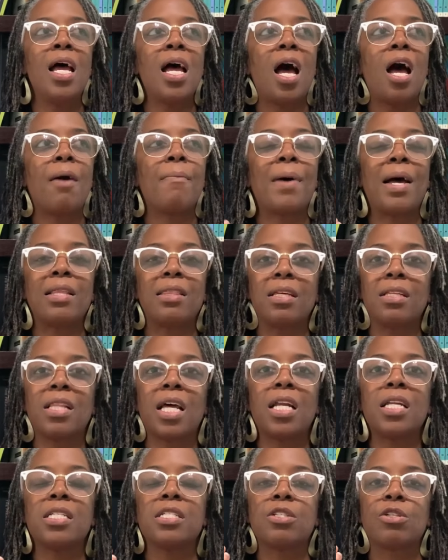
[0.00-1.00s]
I think
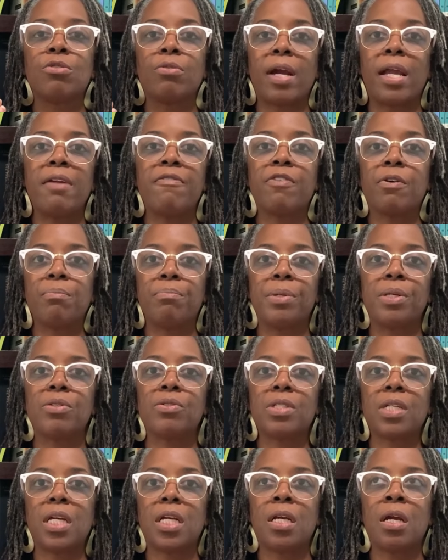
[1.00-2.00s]
that is great for
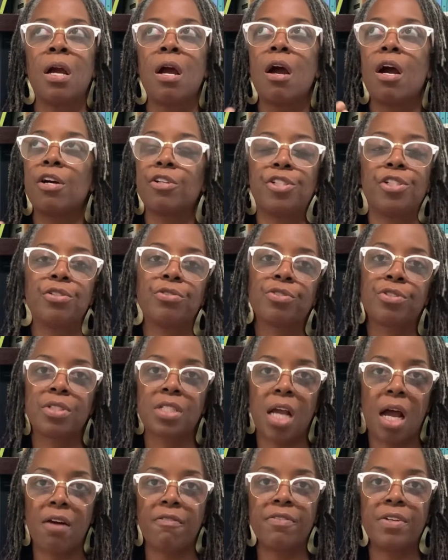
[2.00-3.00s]
building our children's
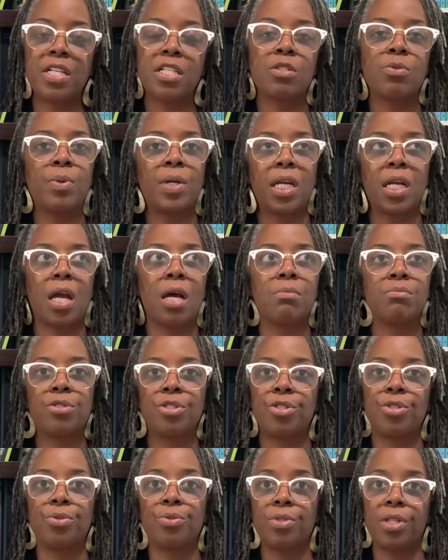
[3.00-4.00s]
confidence when it comes
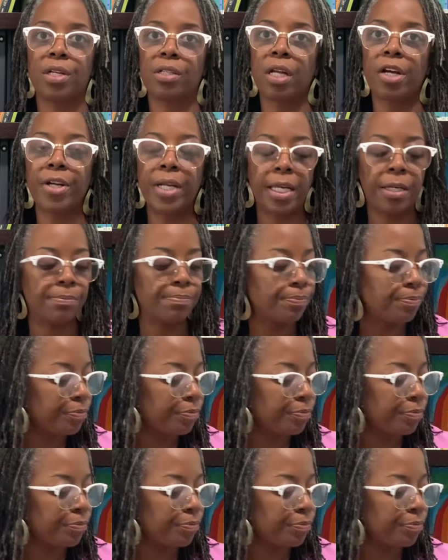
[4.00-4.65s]
to their learning.